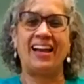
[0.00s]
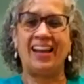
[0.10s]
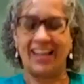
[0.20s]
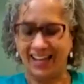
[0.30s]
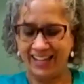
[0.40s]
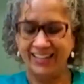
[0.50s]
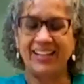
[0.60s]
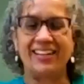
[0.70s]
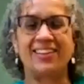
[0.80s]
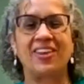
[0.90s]
And
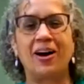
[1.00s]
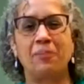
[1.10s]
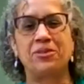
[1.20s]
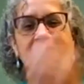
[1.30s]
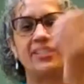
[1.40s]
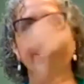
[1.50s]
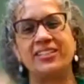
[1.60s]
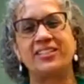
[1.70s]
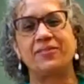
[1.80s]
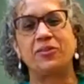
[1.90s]
another option
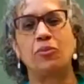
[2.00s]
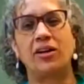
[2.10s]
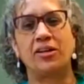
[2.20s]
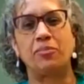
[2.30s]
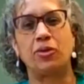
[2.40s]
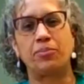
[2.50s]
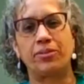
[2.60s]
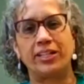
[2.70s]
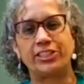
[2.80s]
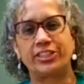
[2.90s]
is, if you wanted more
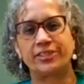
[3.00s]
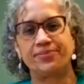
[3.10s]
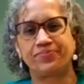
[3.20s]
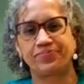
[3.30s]
pressure,